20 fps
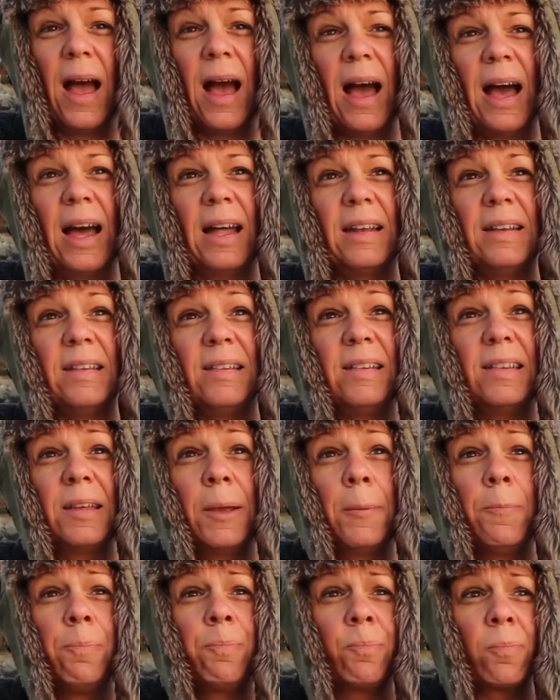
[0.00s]
And
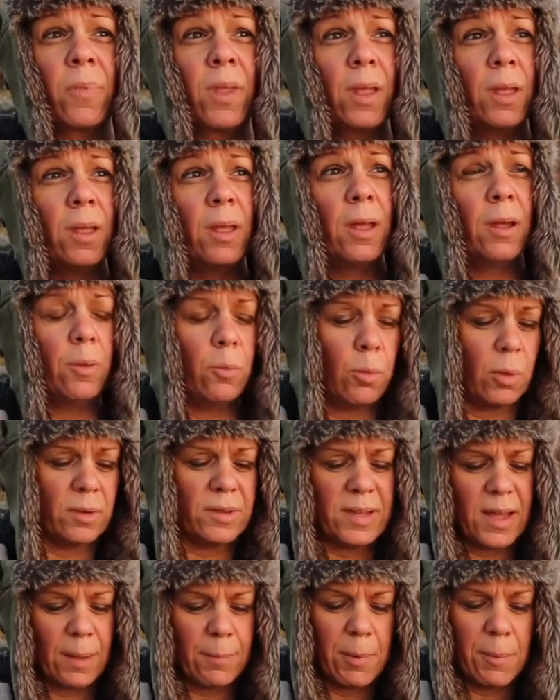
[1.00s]

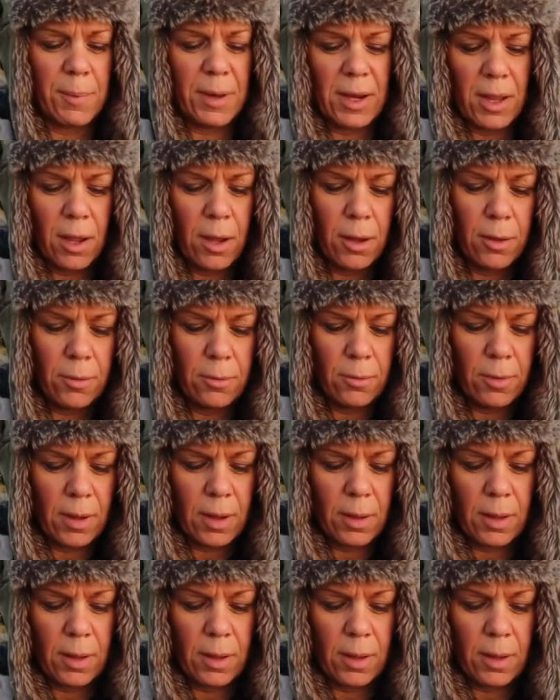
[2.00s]
what time are we now?